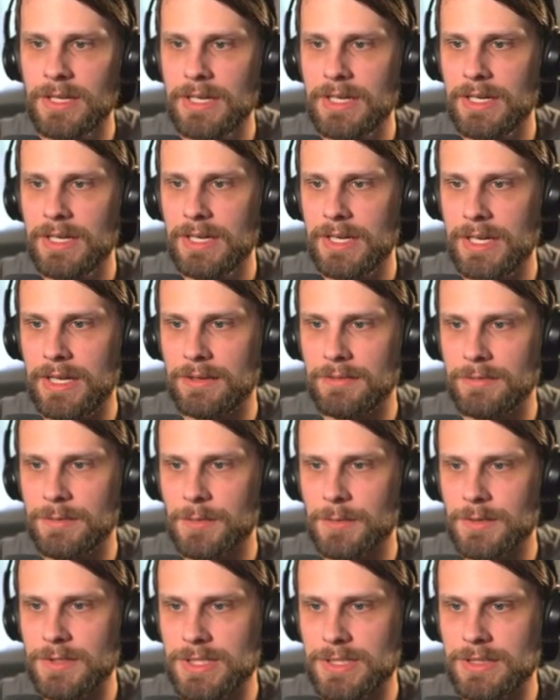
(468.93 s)
And of
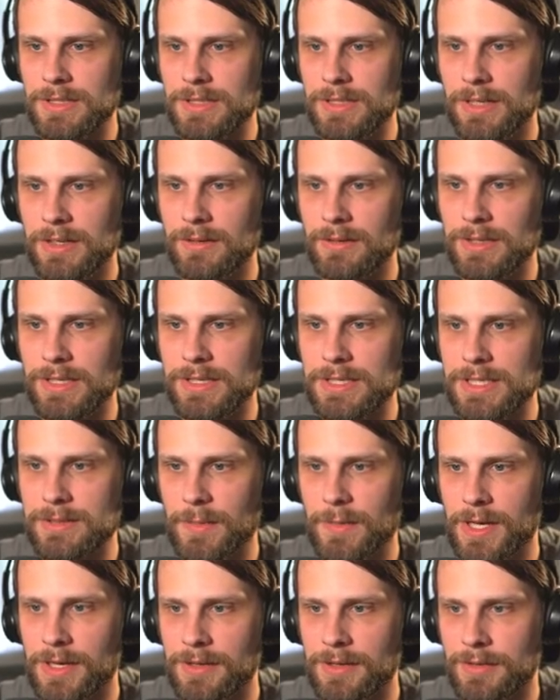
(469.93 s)
course, you know, get
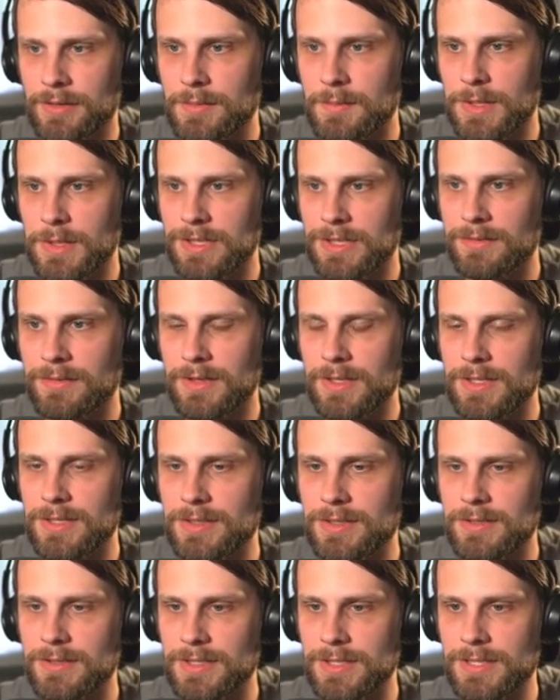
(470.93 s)
some other big
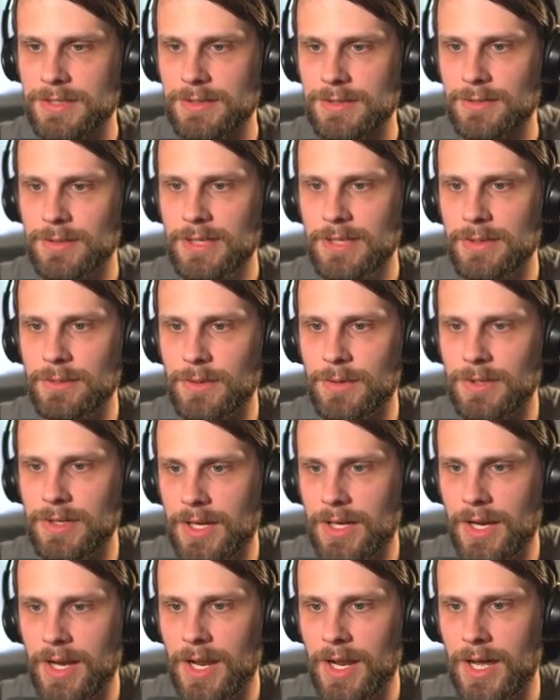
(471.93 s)
finishers, because really we're
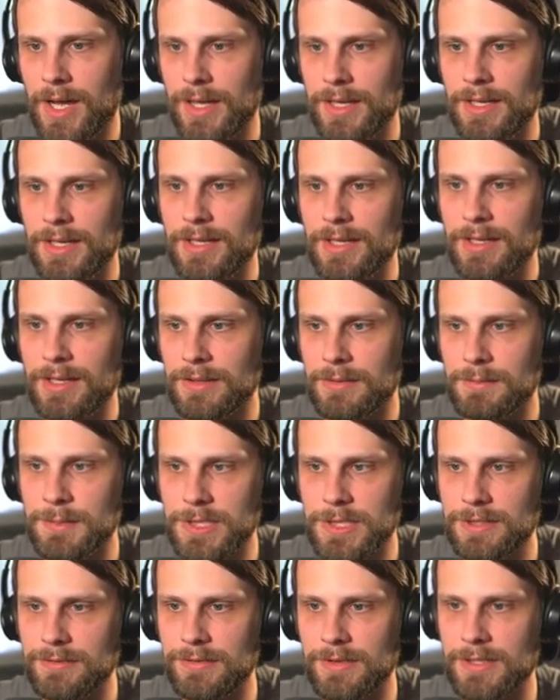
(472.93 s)
not hitting the
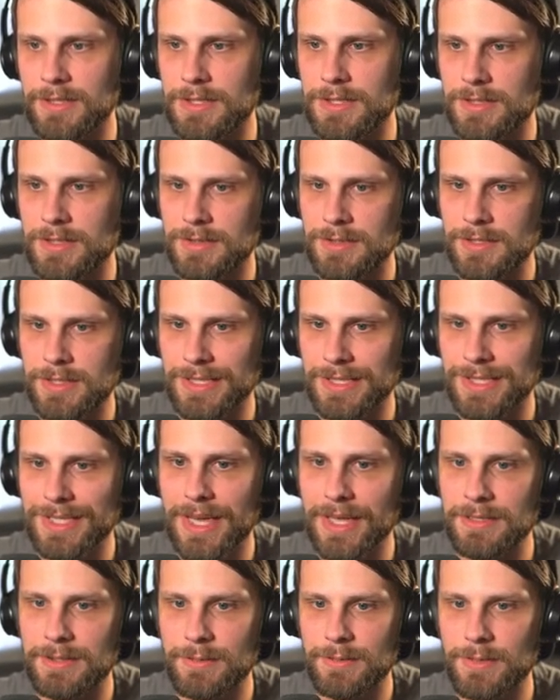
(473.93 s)
big finishers
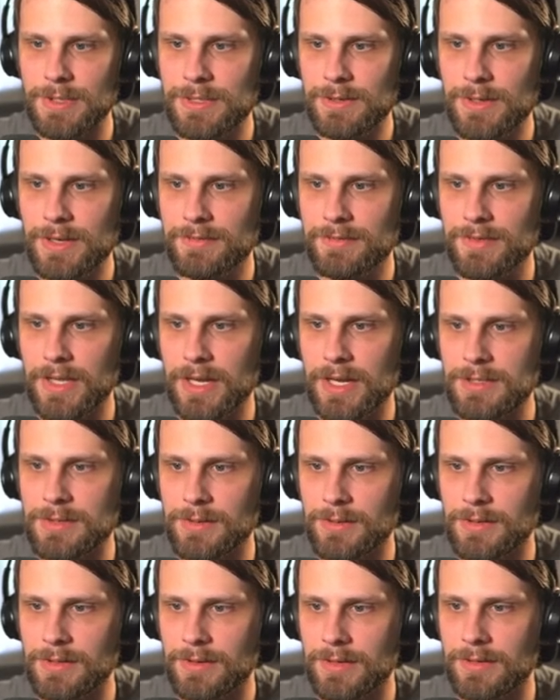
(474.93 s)
yet. We do have the
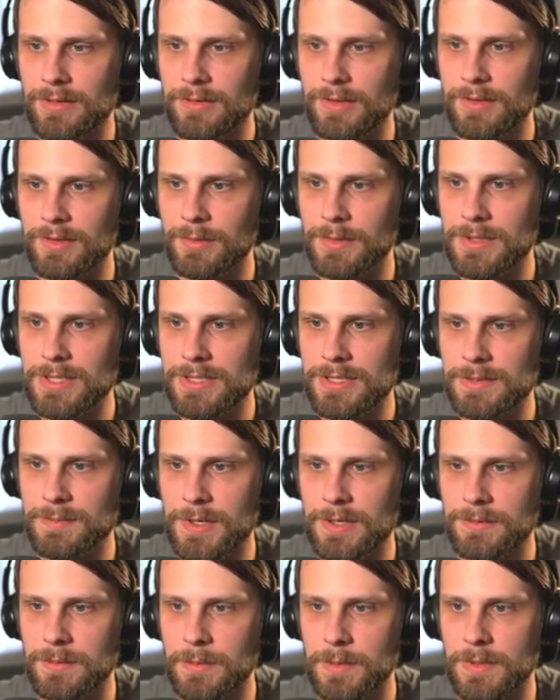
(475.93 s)
Hydroid Krasis, which is
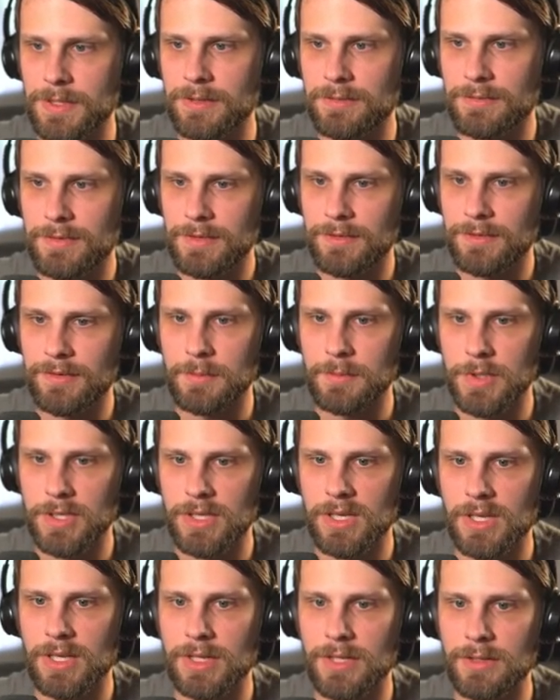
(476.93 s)
probably going to fit somewhere
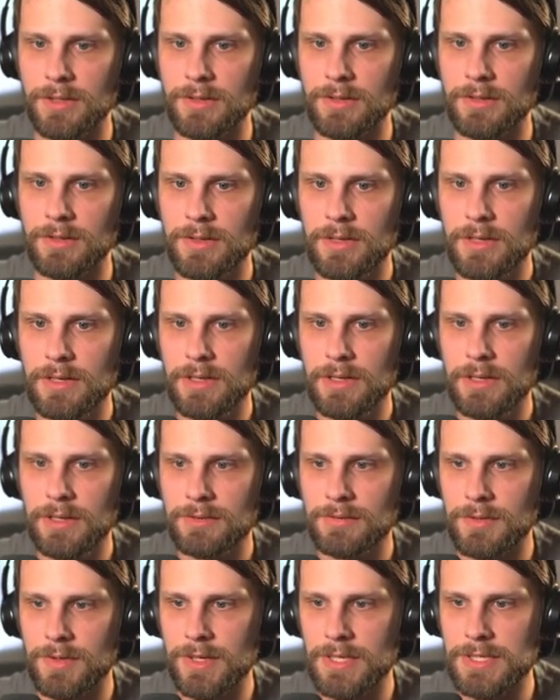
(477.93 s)
in here.
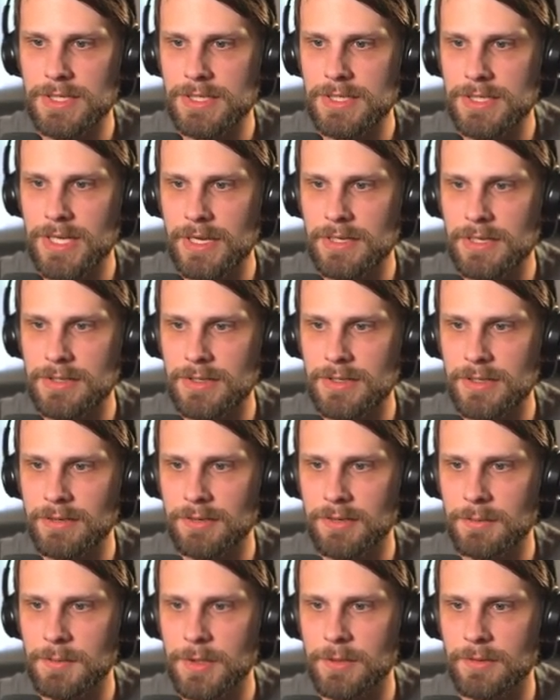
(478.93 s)
Voracious Hydra, I suppose,